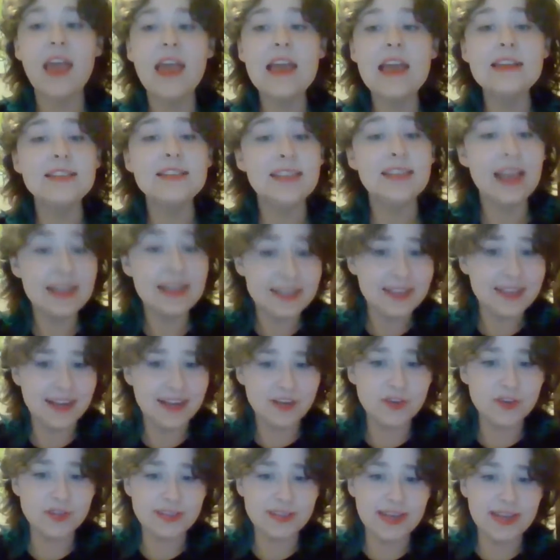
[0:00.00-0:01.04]
it's an
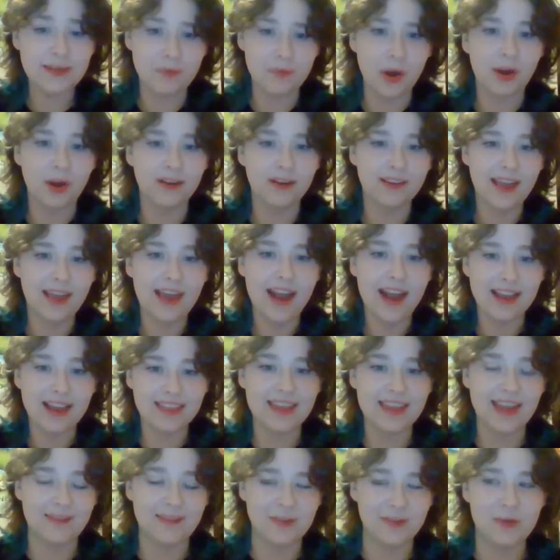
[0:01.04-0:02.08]
interesting book, and I
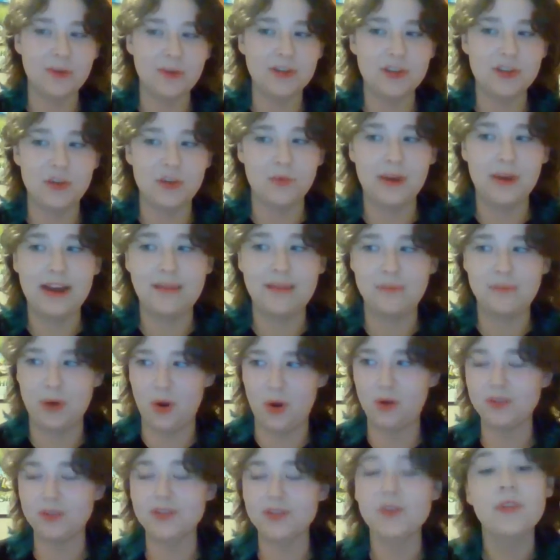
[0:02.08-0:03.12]
think everyone should read it, but
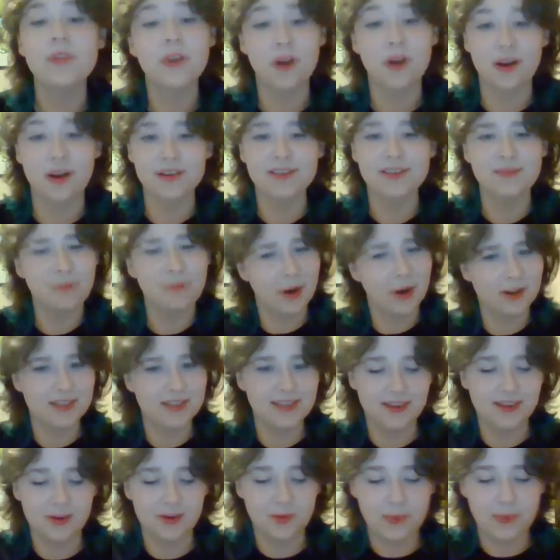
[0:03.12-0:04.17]
also there are some parts
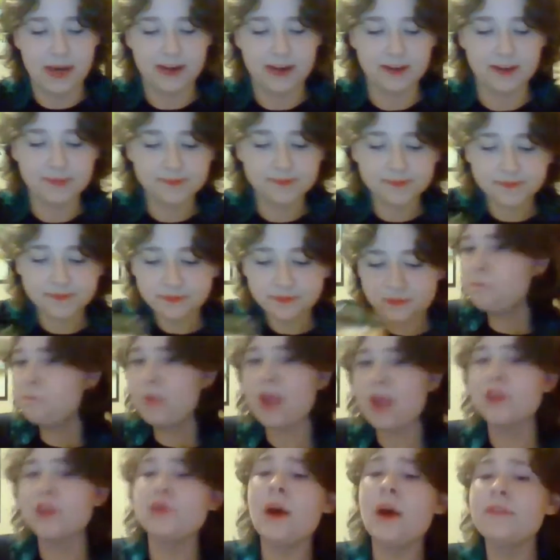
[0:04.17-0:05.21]
that are weird.
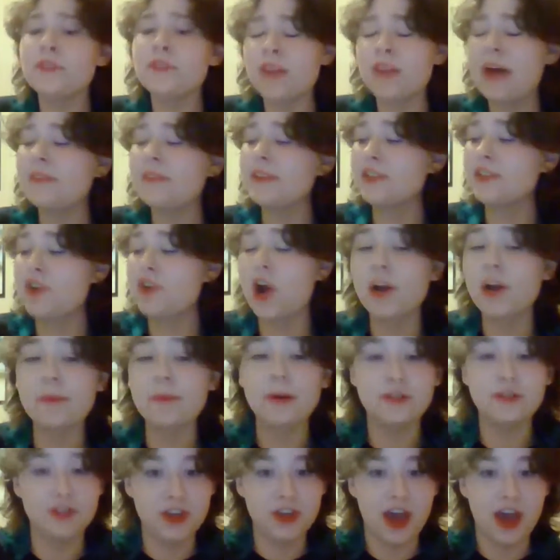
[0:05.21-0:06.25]
So after that, let's talk
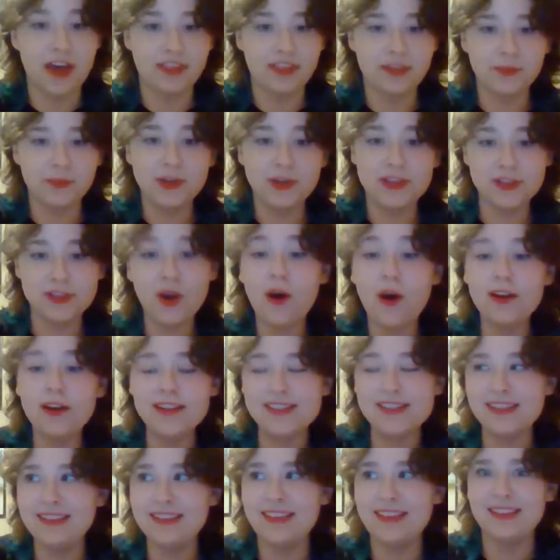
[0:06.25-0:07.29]
about death, which is
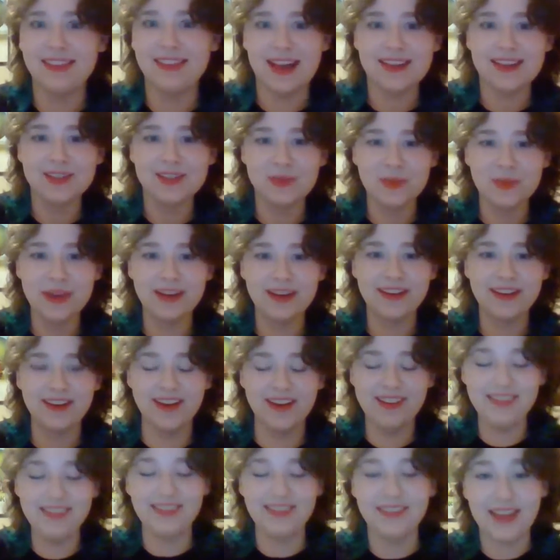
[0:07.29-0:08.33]
honestly the less
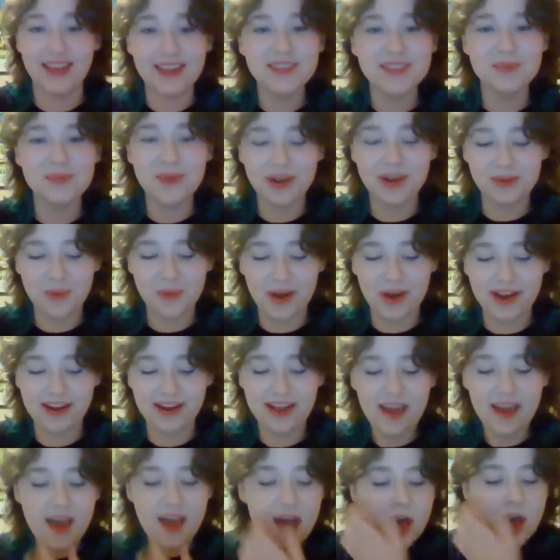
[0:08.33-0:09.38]
weird one.